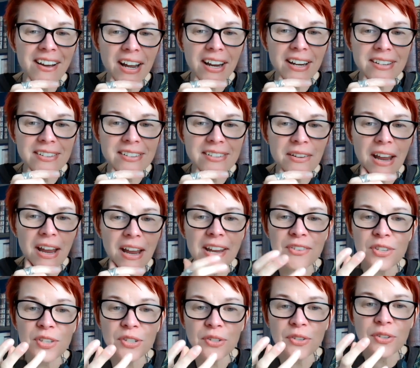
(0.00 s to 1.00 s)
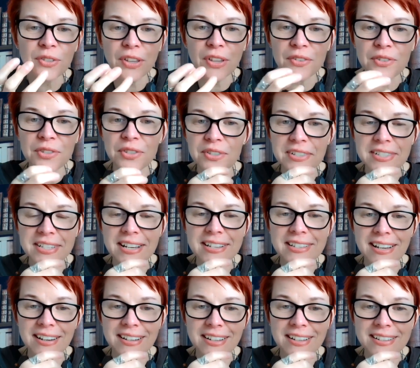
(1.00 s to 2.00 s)
and install those
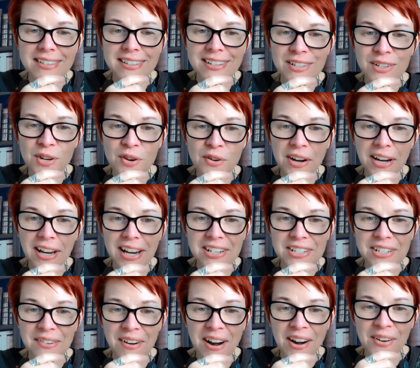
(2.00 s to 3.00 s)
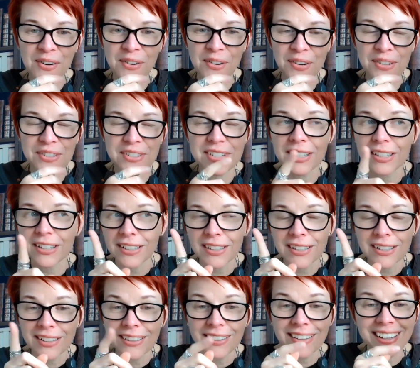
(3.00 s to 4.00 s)
success anchors into your Akashic Records.
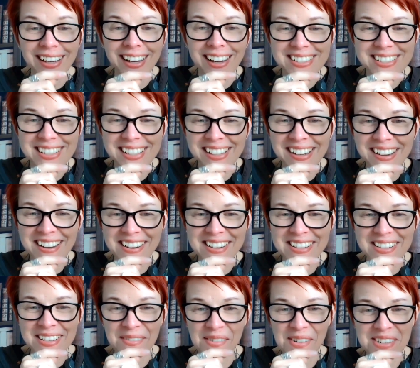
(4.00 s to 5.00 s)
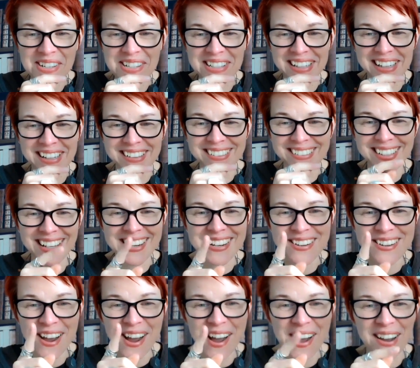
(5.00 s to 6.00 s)
The Akashic guides are watching. They
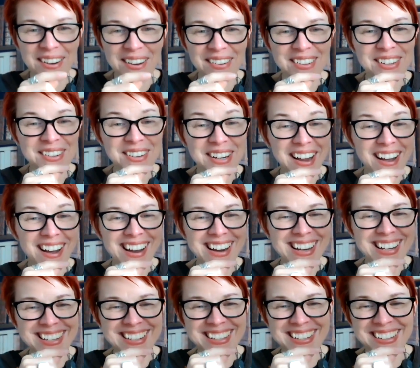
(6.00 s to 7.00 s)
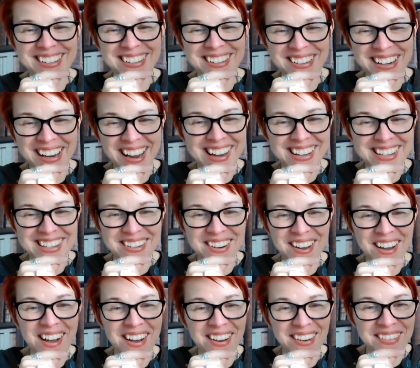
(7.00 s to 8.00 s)
know, your guides
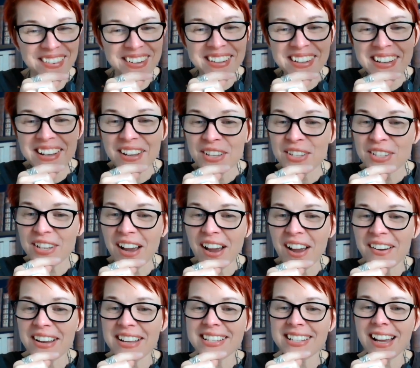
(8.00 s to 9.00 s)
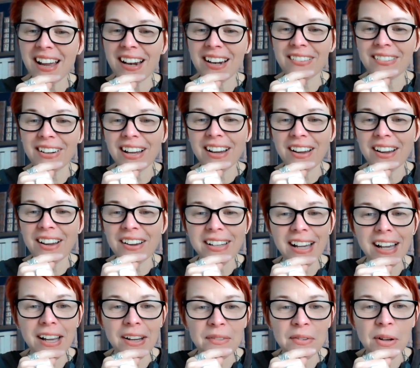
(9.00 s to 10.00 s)
know. So it's kind of like,
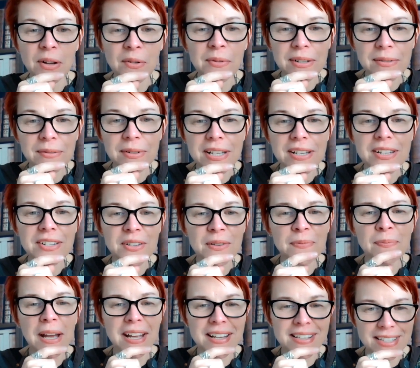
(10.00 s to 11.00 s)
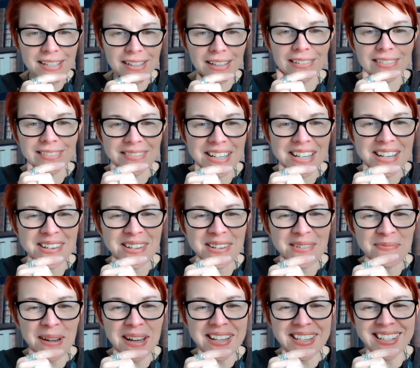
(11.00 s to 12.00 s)
okay, well, we can do better. We can
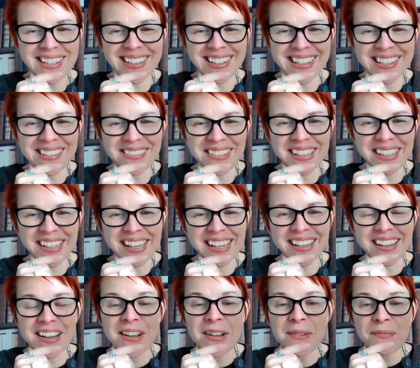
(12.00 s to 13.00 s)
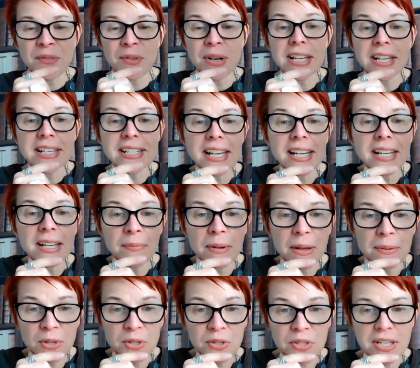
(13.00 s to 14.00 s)
do better this week. We can take a
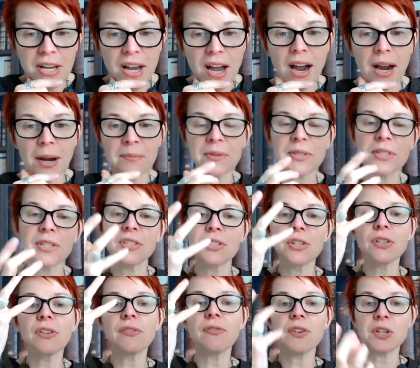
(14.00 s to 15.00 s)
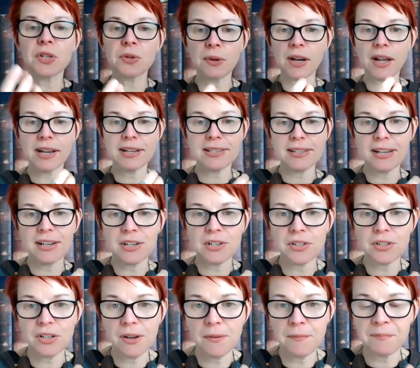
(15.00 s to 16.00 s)
bit more time to do the
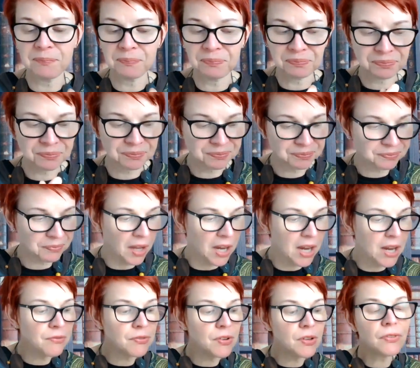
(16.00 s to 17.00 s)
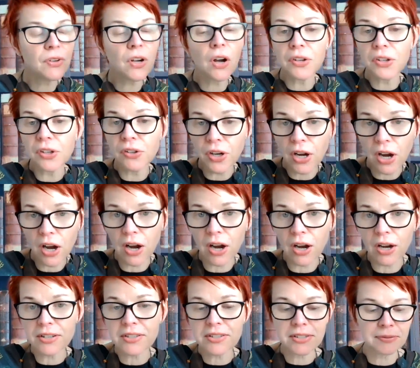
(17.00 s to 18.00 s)
visualization. If you've got your
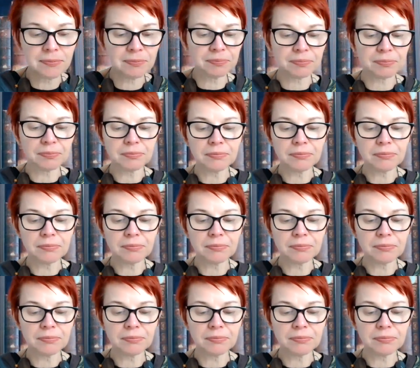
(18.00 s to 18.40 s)
cards,